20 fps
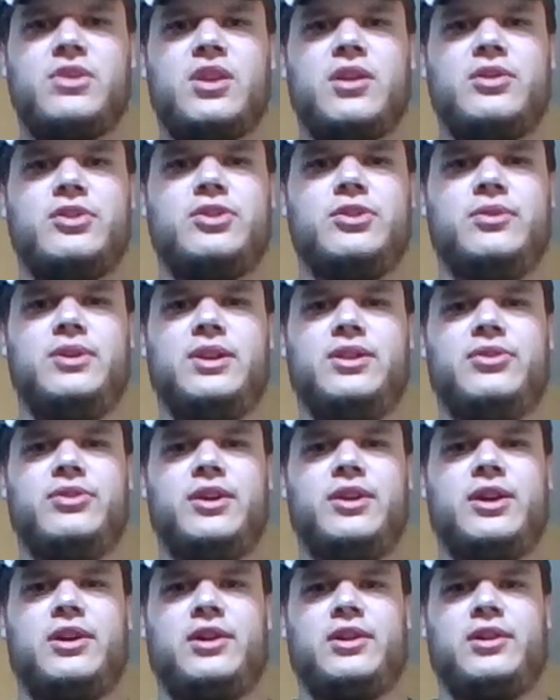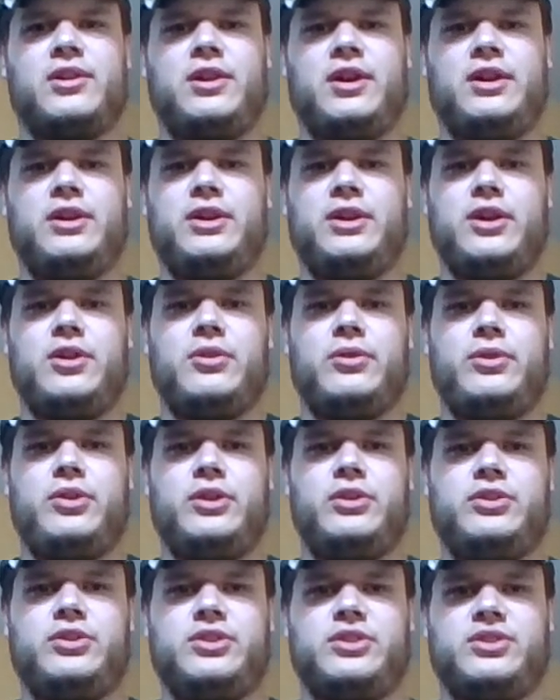get there and go. You
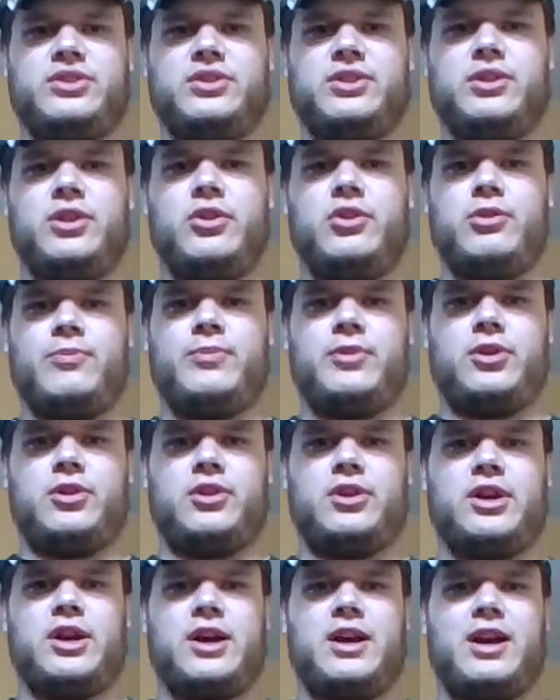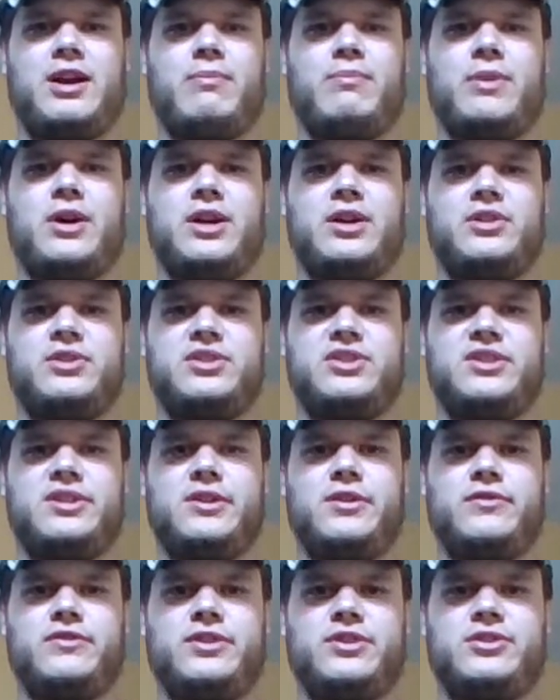can just load up your kayak by
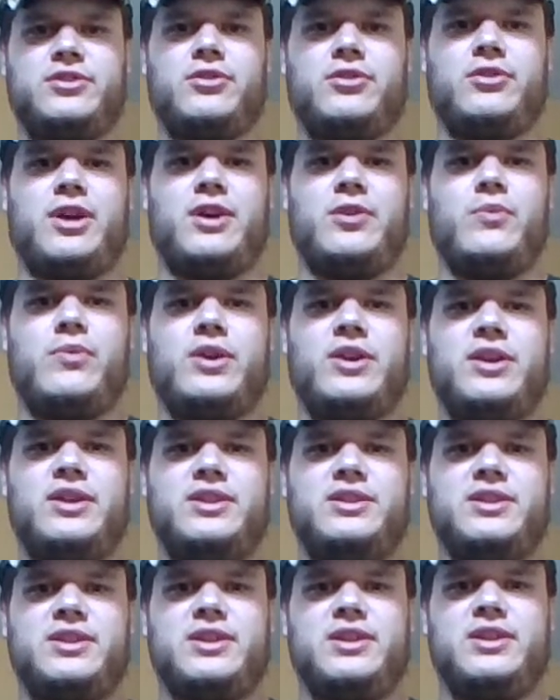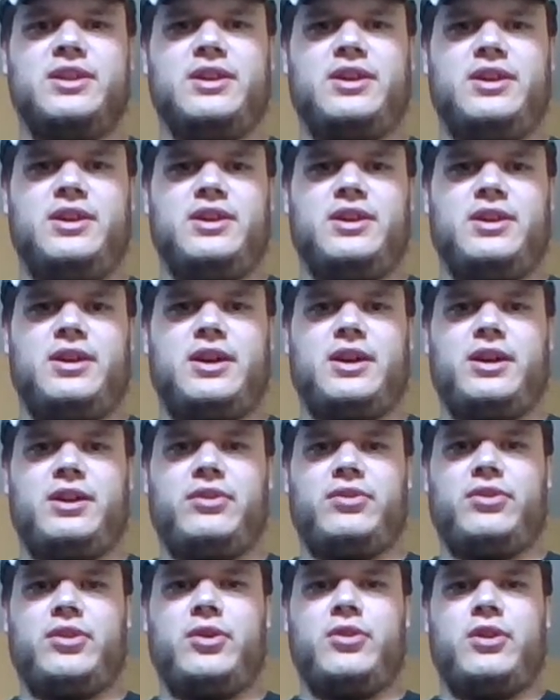yourself, since they're lightweight,
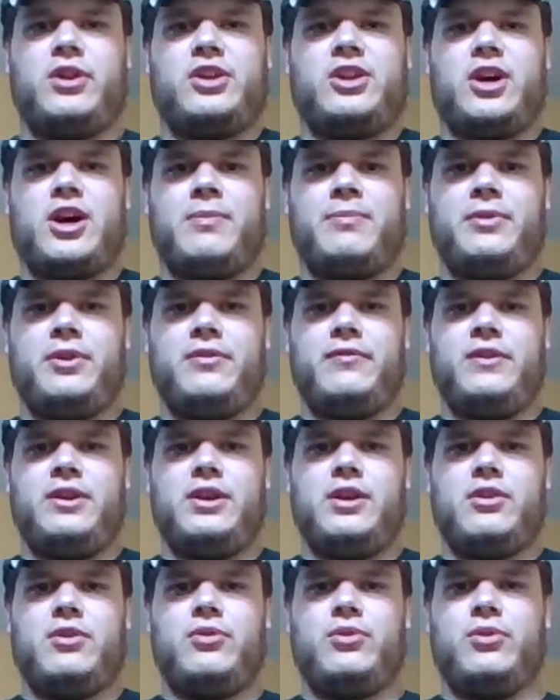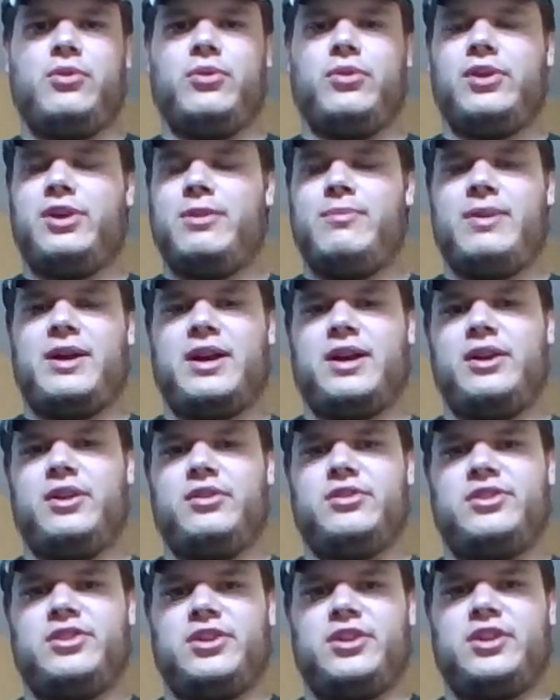and throw it on top of your vehicle or in the back of your
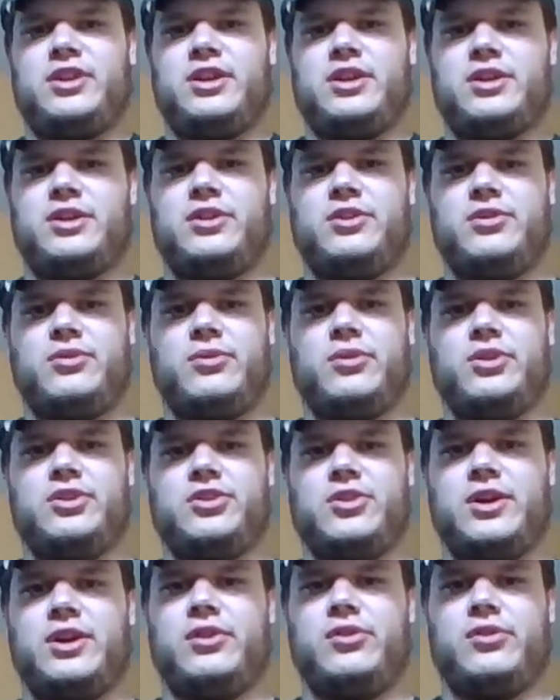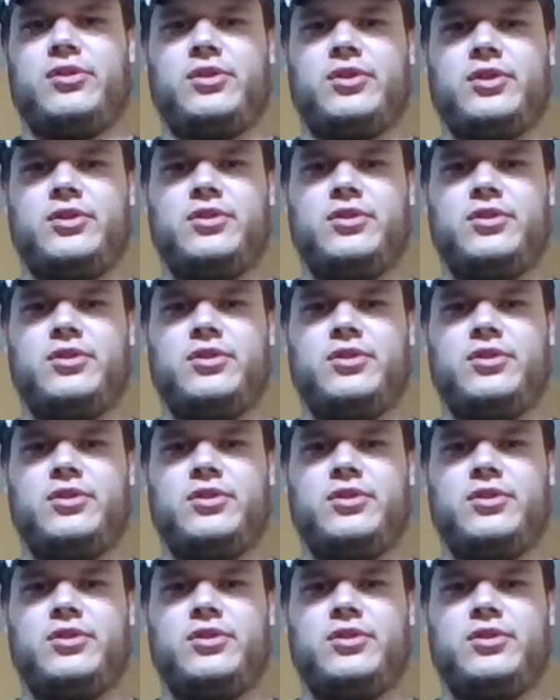truck or trailer